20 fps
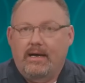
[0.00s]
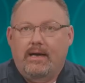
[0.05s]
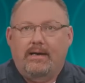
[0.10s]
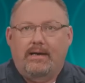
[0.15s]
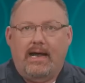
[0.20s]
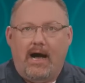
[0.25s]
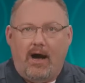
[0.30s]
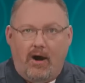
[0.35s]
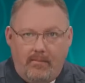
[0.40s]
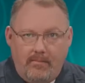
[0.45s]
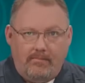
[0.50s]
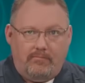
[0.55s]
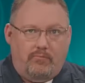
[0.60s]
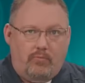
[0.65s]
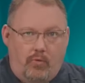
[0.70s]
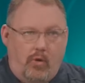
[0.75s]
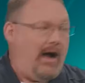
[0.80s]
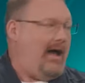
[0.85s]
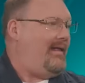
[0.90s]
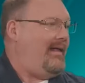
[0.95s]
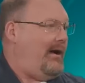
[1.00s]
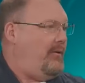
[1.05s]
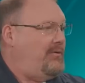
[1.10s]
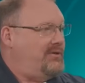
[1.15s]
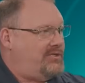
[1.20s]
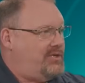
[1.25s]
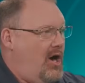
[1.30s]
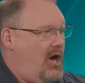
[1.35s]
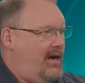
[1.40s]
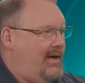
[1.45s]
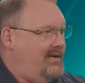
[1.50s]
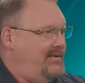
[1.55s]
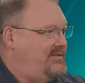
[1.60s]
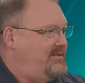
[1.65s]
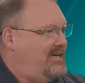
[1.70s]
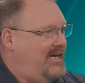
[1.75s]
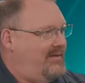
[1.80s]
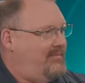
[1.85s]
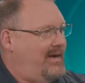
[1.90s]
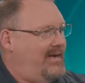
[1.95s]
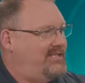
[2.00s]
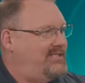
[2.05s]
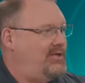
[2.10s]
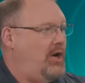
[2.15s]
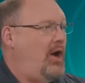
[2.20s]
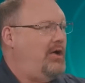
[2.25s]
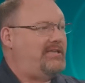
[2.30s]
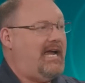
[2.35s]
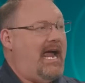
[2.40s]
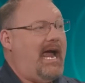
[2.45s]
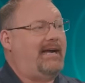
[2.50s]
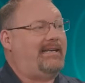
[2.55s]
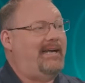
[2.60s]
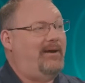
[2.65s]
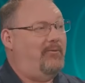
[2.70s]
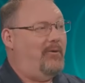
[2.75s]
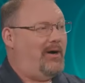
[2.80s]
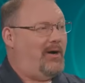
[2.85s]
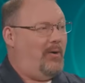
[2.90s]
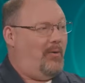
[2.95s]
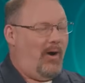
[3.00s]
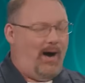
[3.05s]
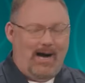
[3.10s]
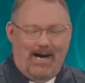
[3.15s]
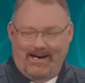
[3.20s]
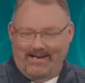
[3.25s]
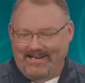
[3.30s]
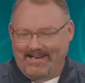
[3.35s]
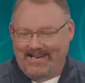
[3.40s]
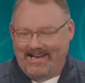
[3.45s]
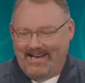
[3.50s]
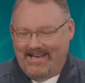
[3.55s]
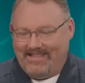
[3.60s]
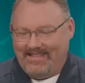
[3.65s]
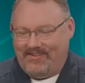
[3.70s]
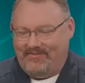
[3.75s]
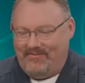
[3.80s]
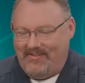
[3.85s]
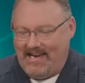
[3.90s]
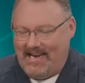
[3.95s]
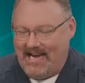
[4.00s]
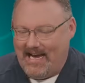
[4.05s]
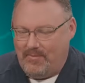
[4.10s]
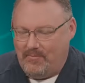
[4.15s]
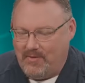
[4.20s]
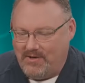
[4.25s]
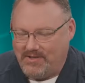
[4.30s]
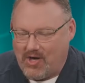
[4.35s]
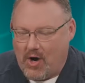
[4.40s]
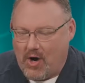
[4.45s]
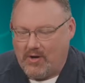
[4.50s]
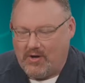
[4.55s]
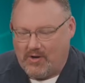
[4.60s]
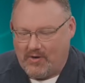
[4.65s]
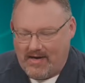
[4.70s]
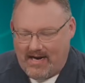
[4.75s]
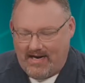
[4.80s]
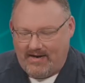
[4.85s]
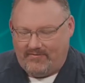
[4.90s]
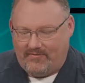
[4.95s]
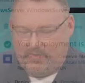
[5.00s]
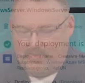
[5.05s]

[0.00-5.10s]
Now, while I was talking, it's kind of my stall tactic 101, the VM was all created for me